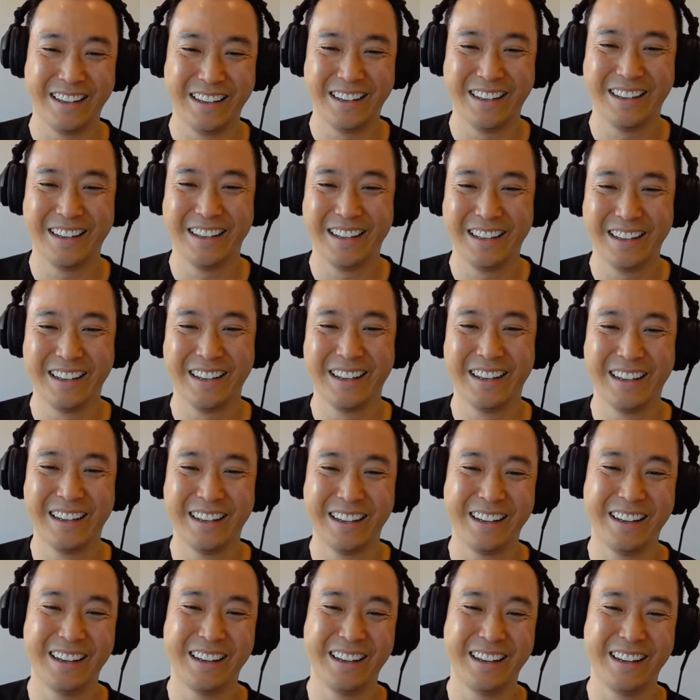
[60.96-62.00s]

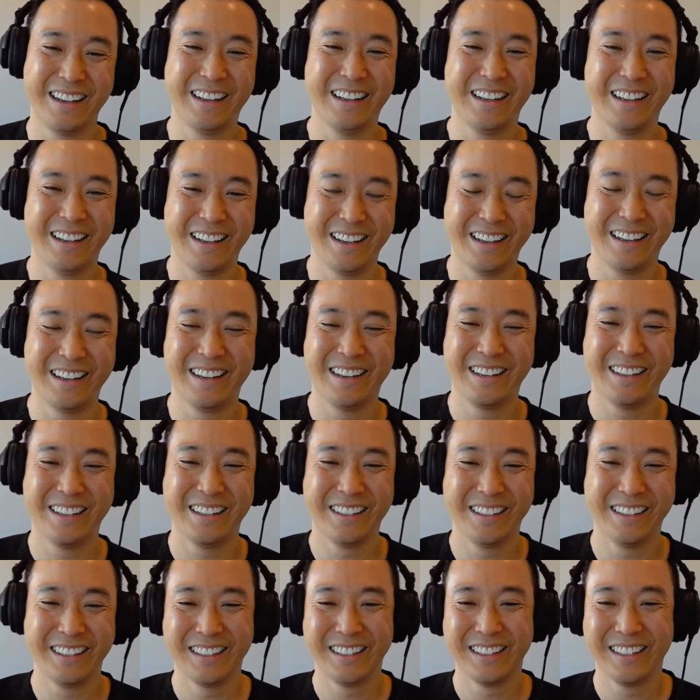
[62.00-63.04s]

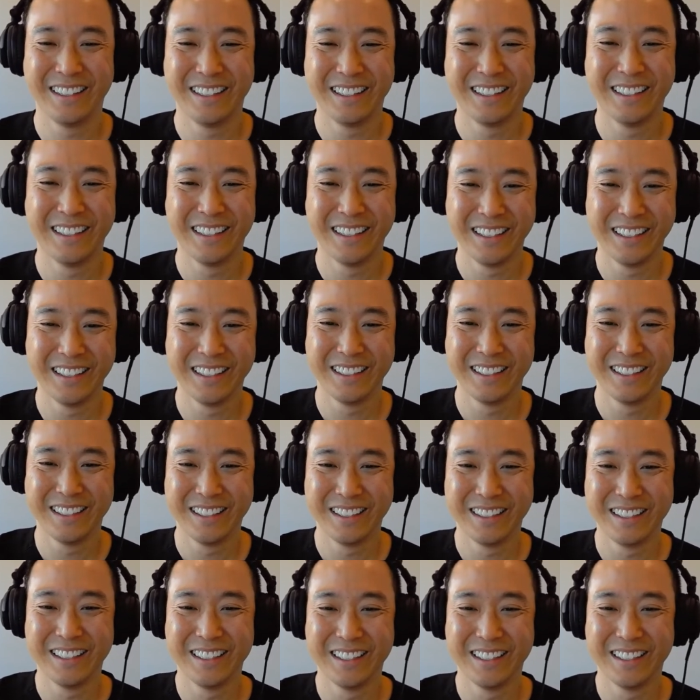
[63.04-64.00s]
The person shown says nothing.